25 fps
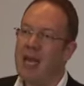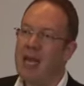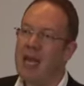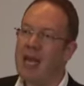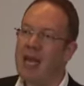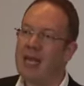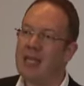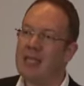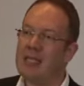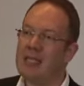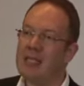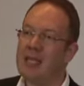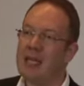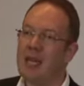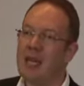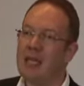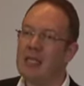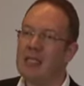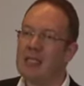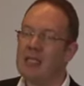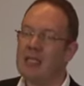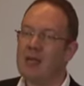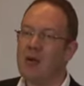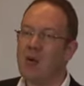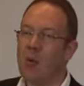And
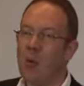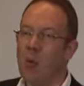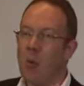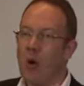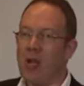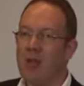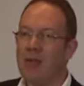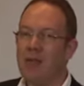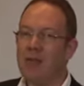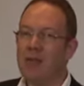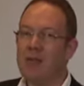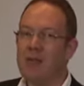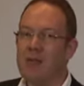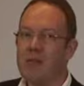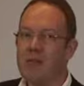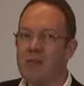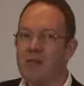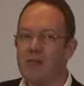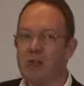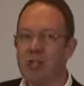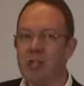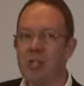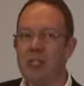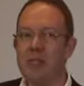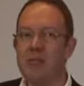one of the
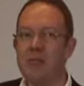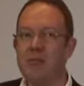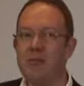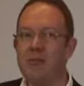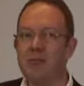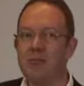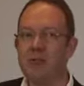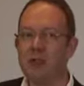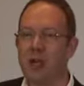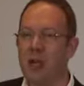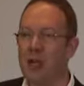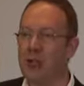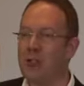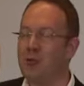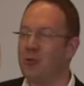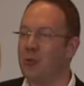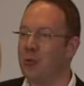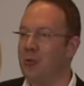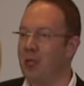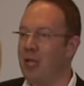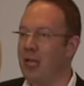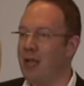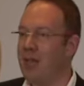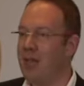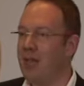critical challenges
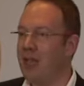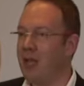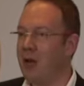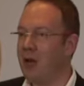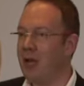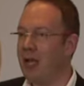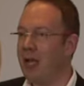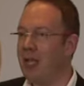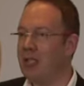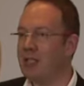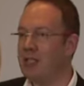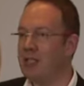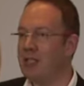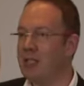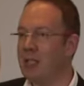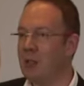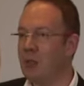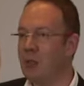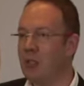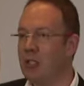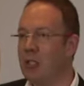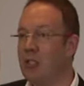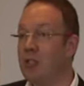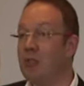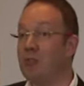what we have in our hands is that
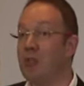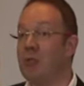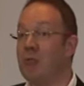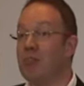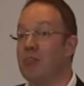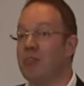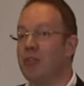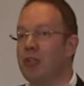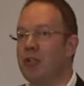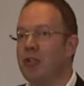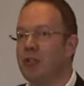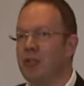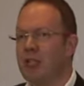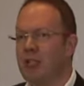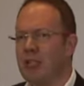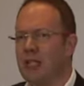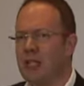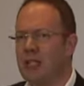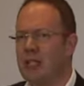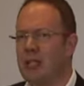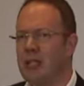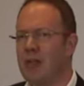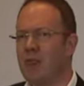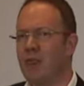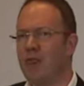we need to be bridging
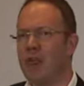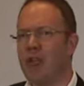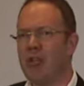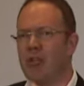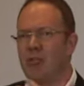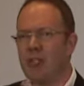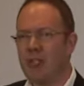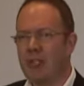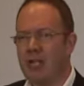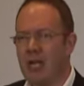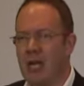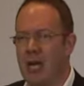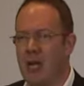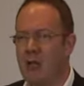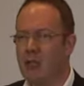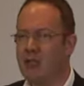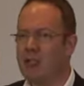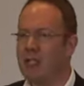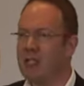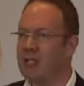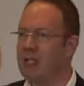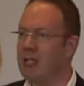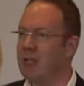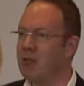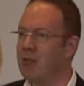and reaching
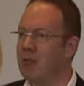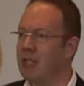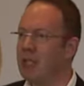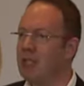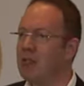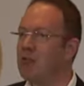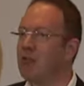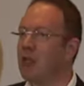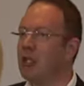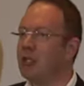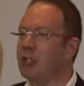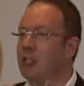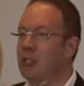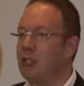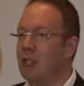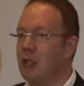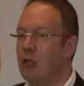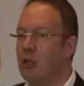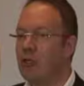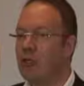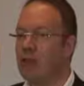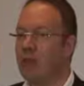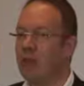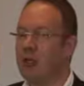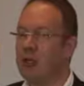out and really trying to
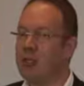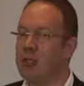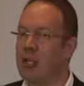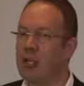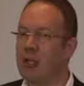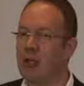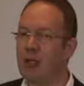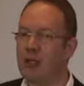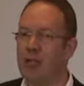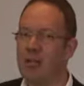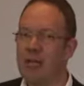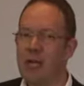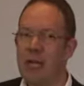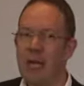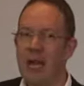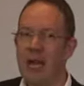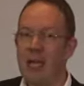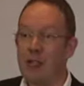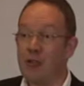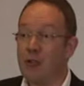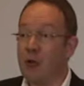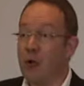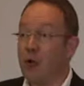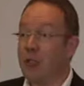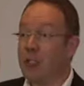learn from each other
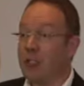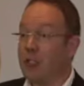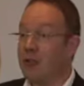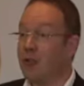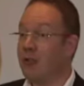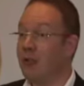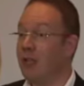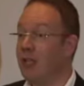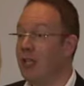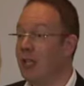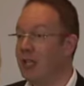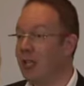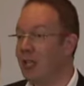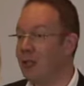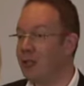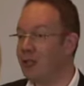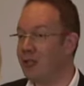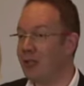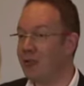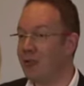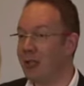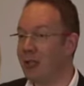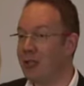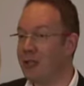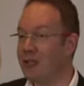and talking to the younger
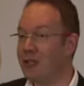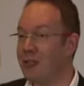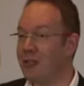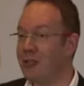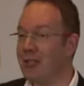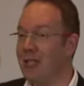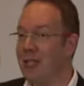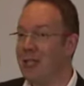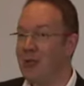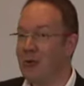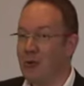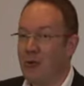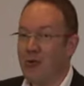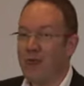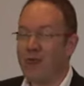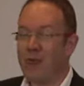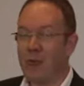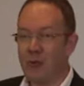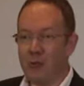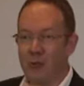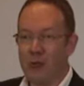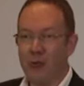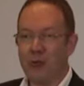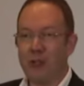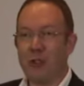generation, who of
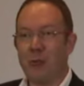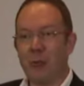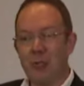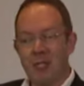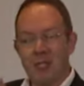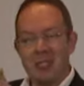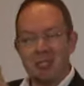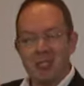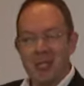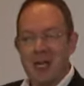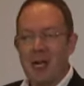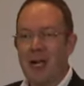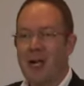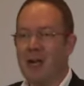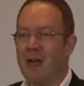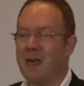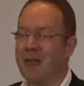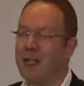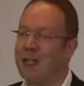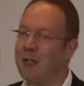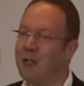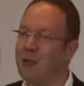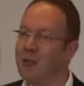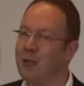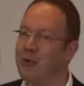course automatically are
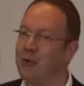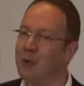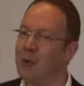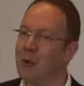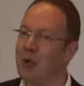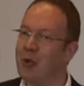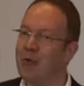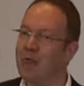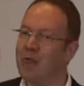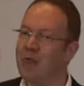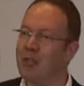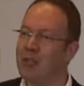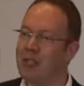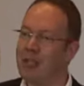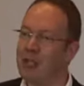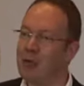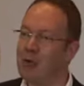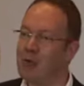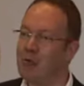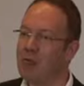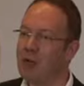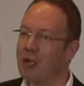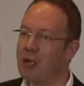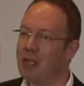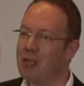in the new way of thinking
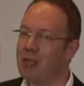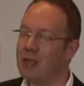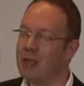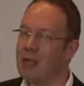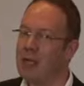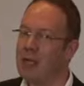already.